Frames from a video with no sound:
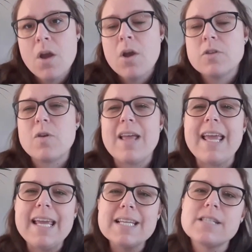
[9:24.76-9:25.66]
So there
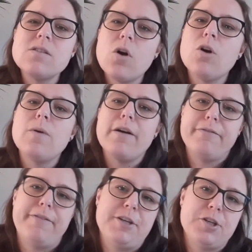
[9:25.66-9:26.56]
is no
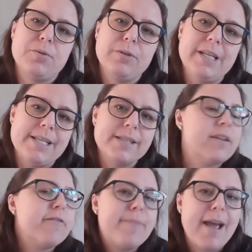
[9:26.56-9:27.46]
official
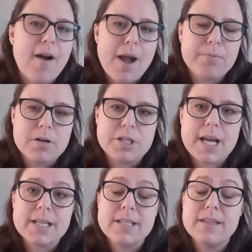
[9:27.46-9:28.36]
list of BRI
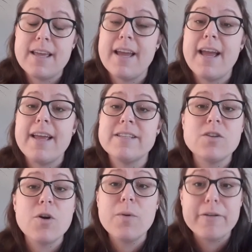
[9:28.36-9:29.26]
projects. There is
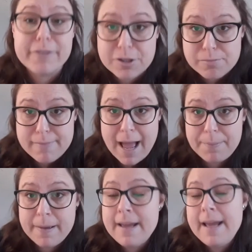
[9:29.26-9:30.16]
no official
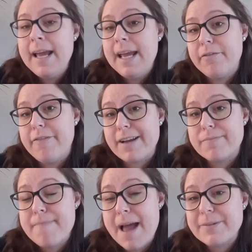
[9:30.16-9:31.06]
map. In fact,
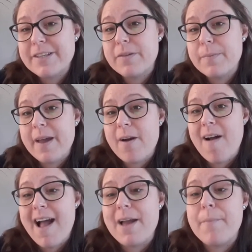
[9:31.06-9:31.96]
maps of the BRI
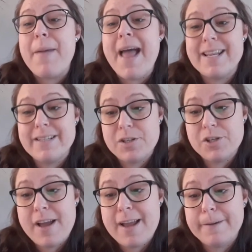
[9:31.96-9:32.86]
are banned in
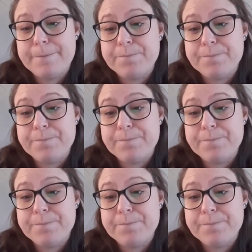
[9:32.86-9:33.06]
China.